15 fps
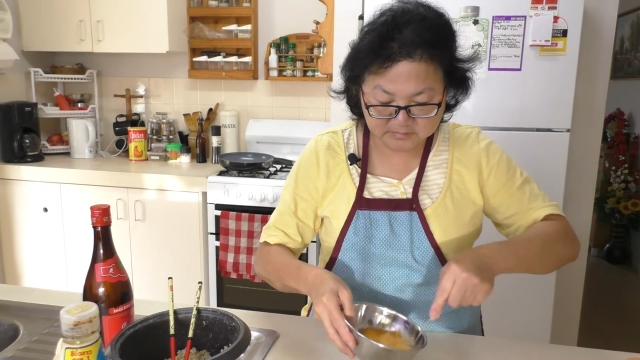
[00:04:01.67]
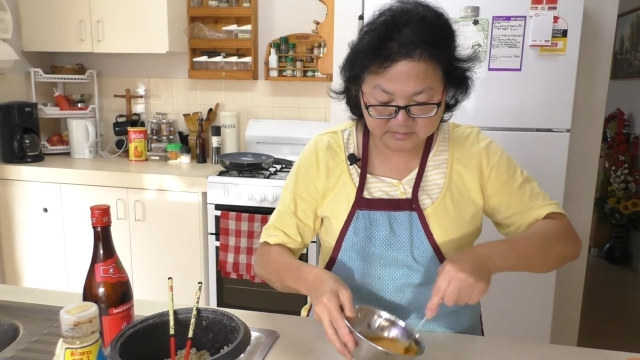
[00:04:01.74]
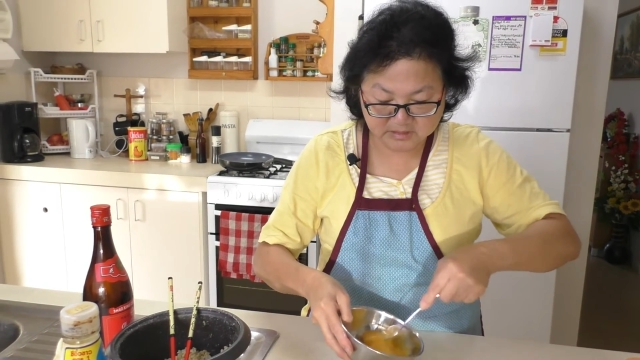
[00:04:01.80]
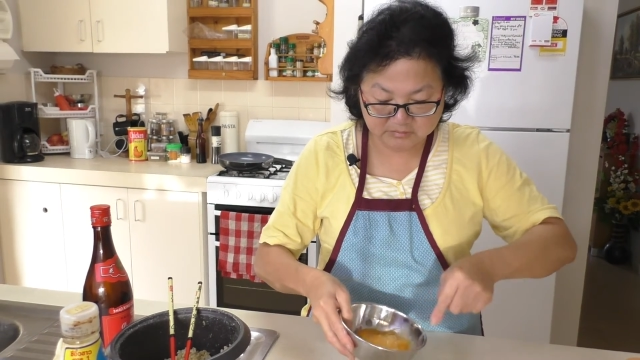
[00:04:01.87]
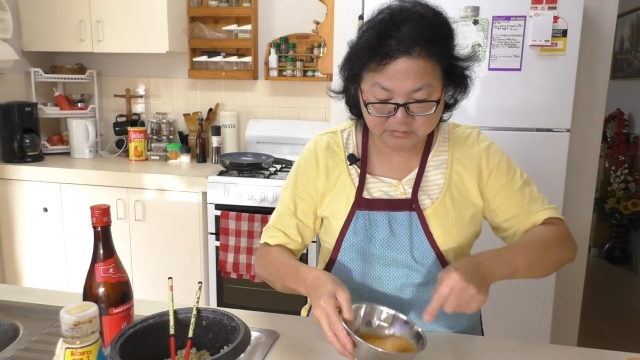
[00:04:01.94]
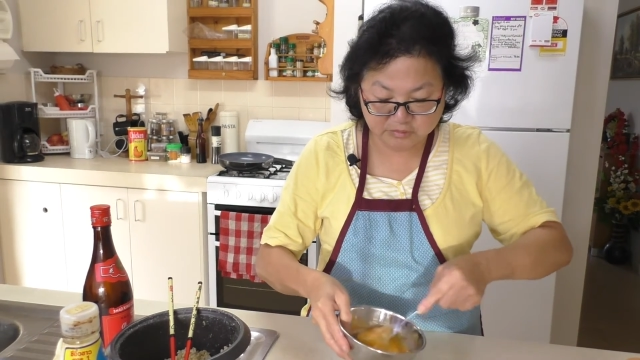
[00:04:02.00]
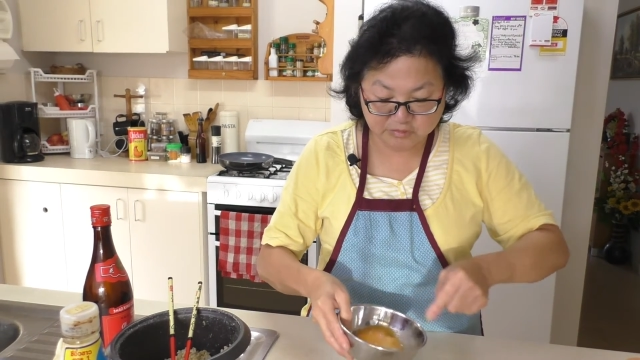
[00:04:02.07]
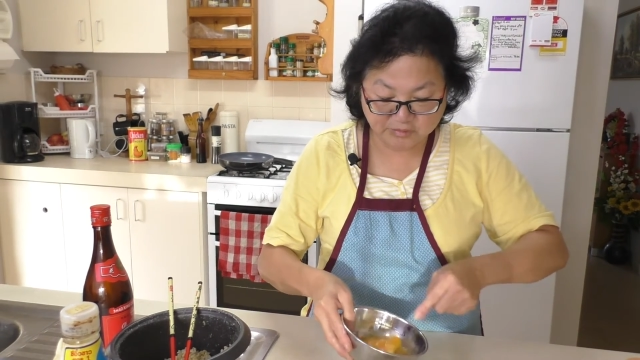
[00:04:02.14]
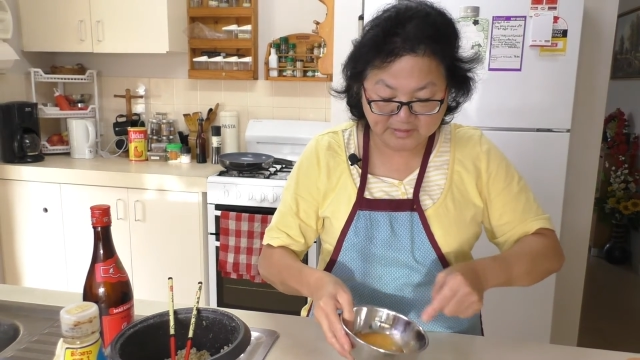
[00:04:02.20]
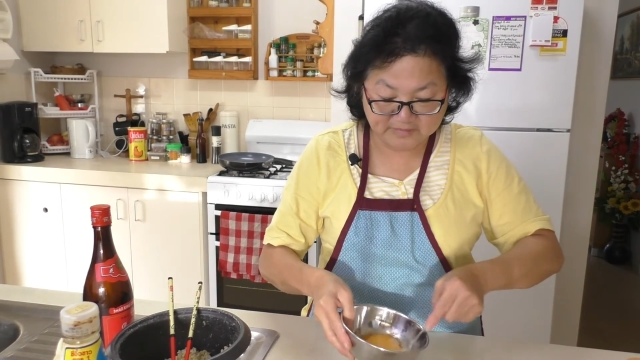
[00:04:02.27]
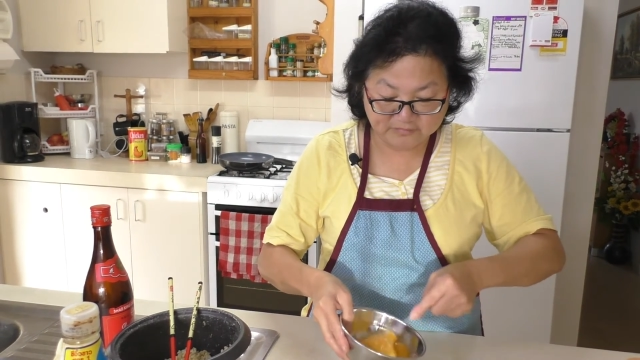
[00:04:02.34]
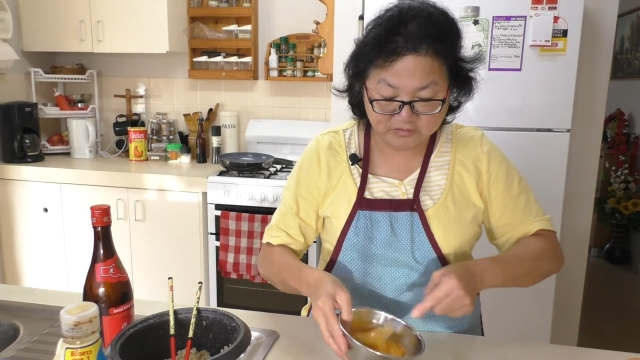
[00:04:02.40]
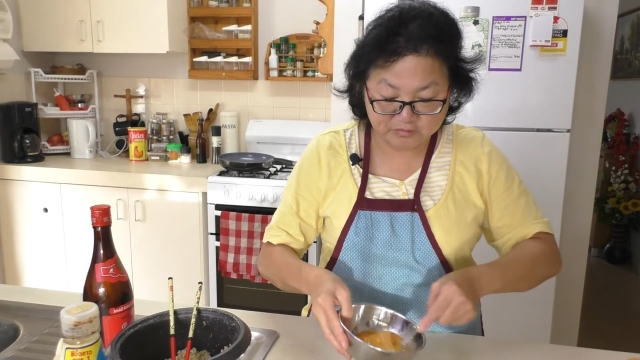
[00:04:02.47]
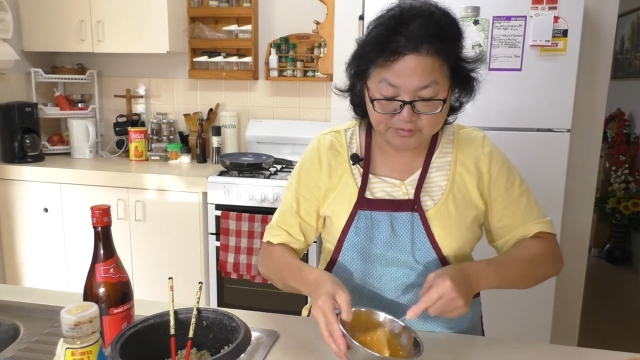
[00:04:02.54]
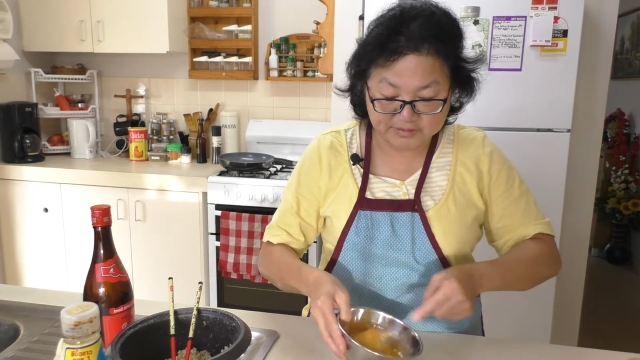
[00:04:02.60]
Now you don't
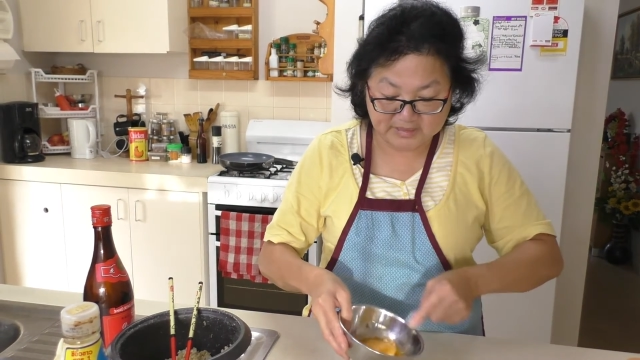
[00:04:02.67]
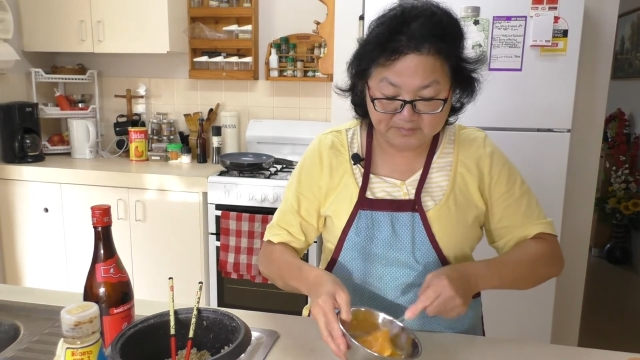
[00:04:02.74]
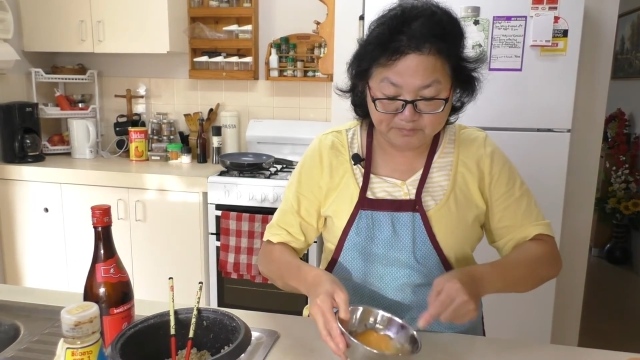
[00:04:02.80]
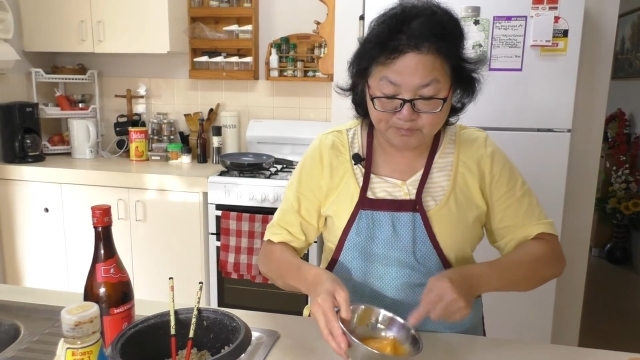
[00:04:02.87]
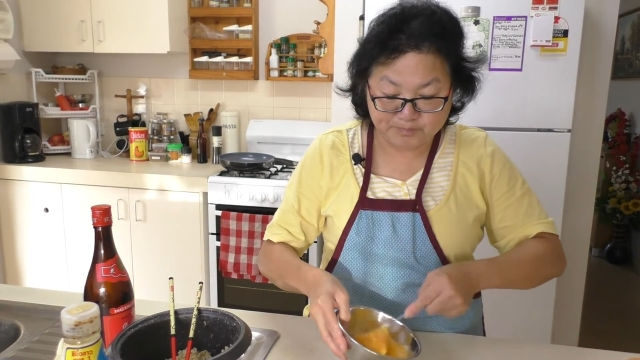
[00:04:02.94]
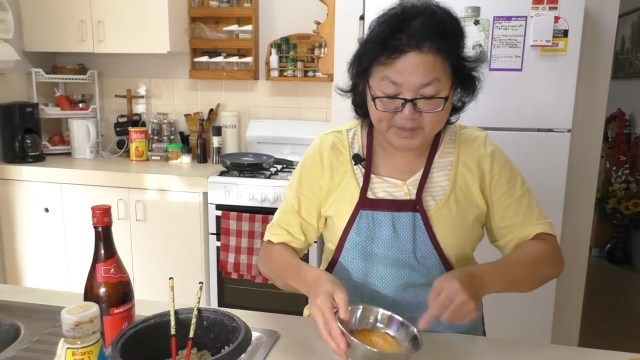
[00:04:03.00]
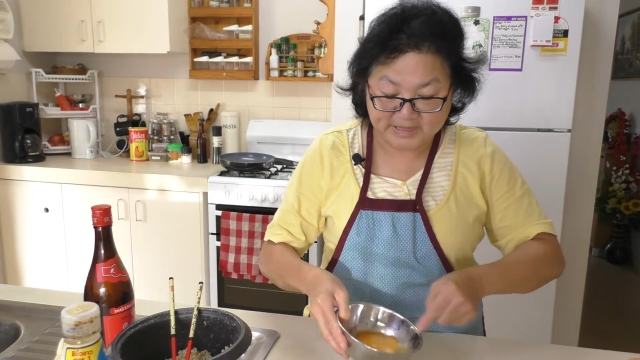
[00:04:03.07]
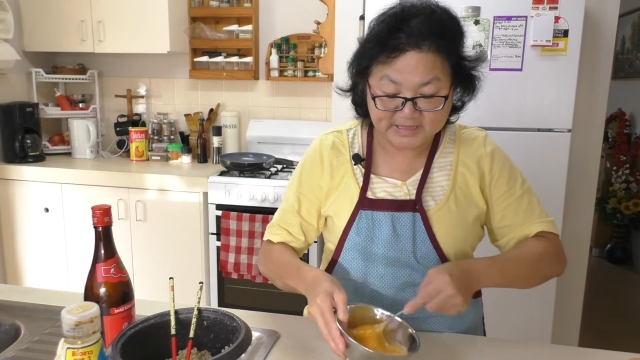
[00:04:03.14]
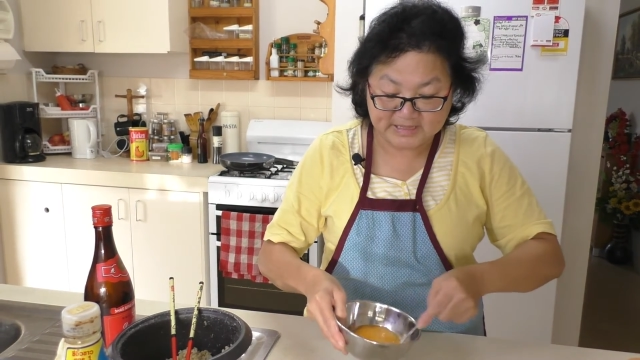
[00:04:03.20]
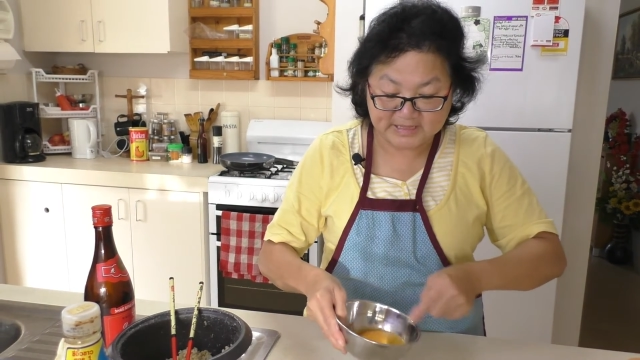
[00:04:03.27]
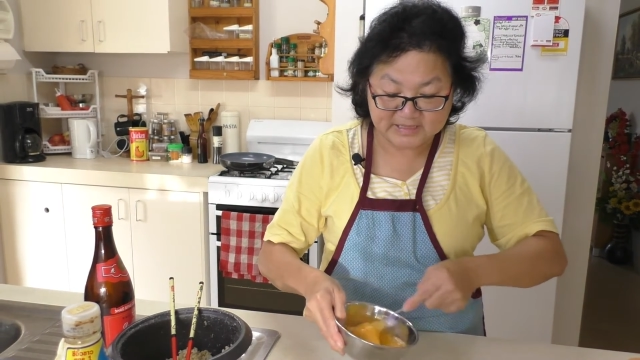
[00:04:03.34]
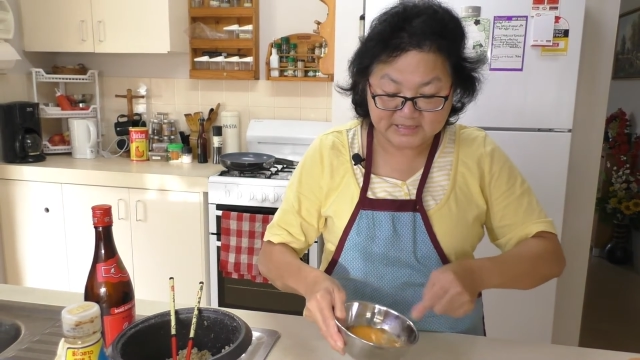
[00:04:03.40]
have to really beat it